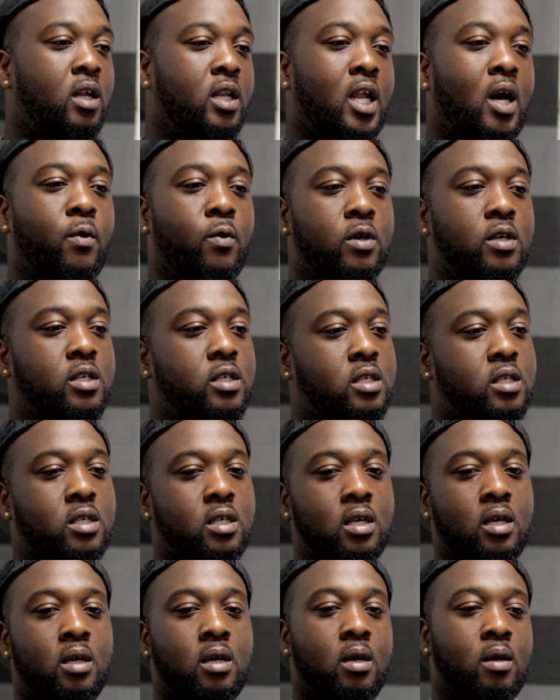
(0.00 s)
that
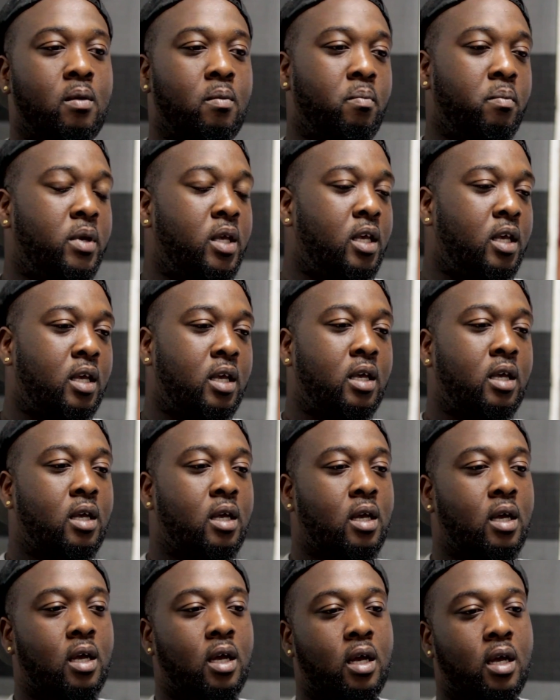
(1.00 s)
was me,
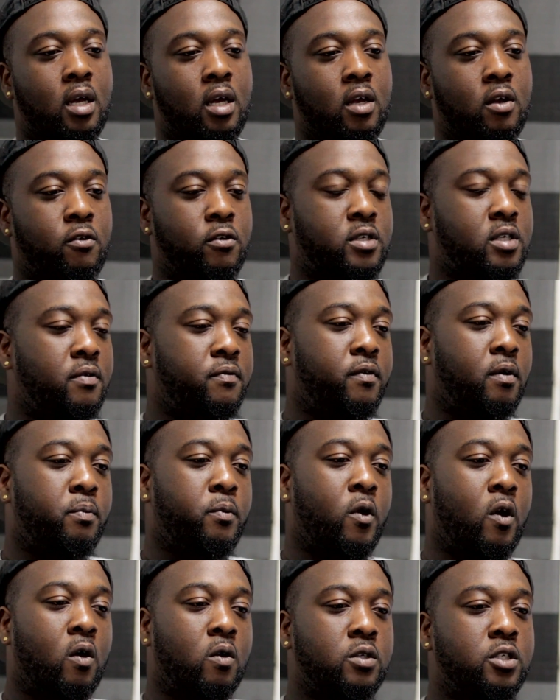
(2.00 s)
Christopher
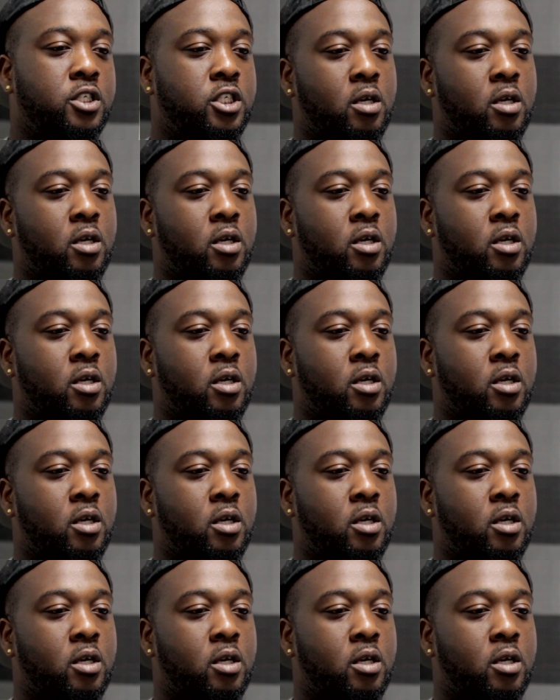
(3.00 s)
Brown,